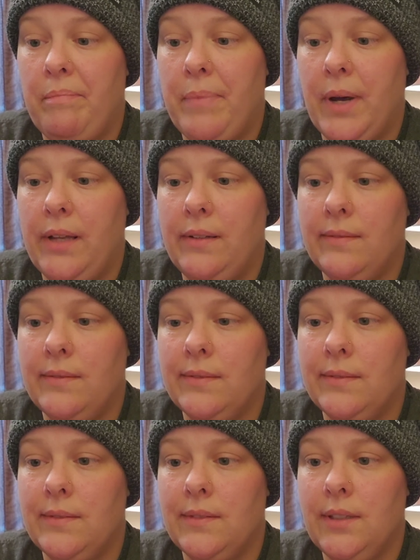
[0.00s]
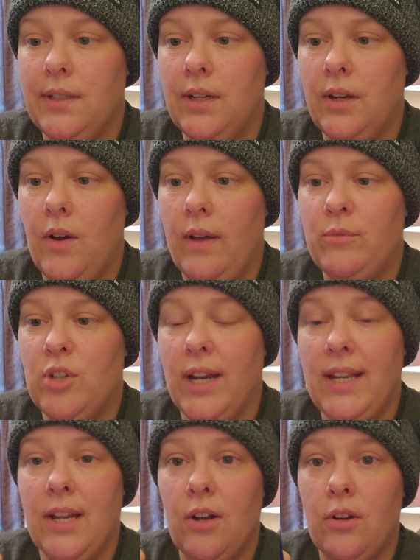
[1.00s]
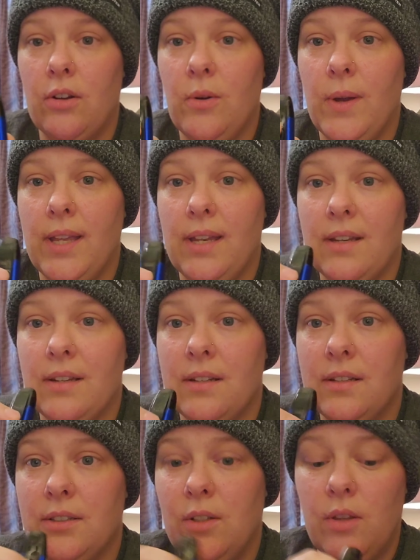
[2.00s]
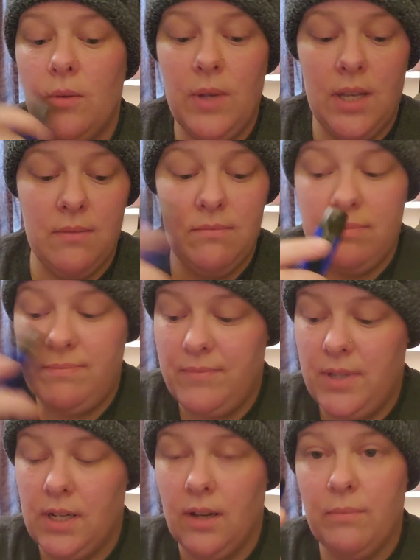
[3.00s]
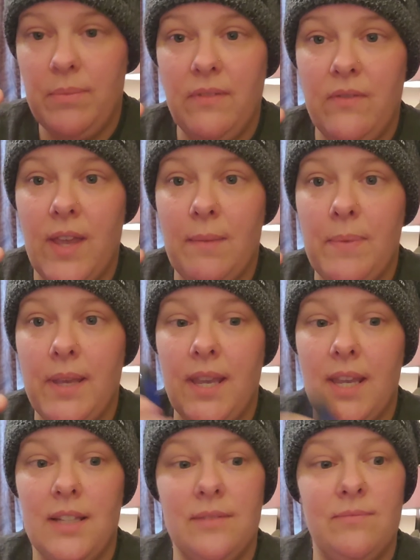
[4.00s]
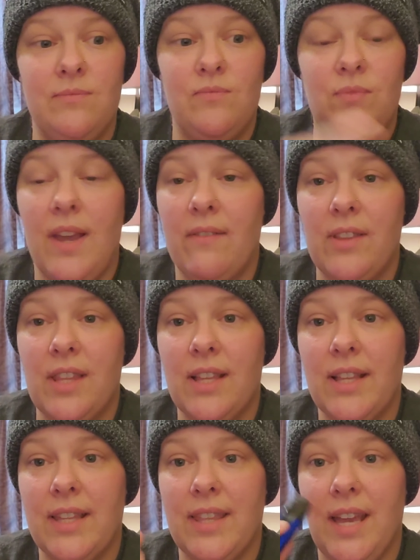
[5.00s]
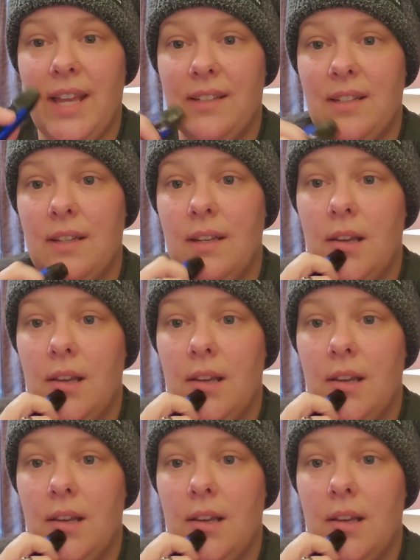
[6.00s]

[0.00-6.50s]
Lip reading: but, you know, I'm trying to get her to quit so that we can, you know, be vaping and everything like that.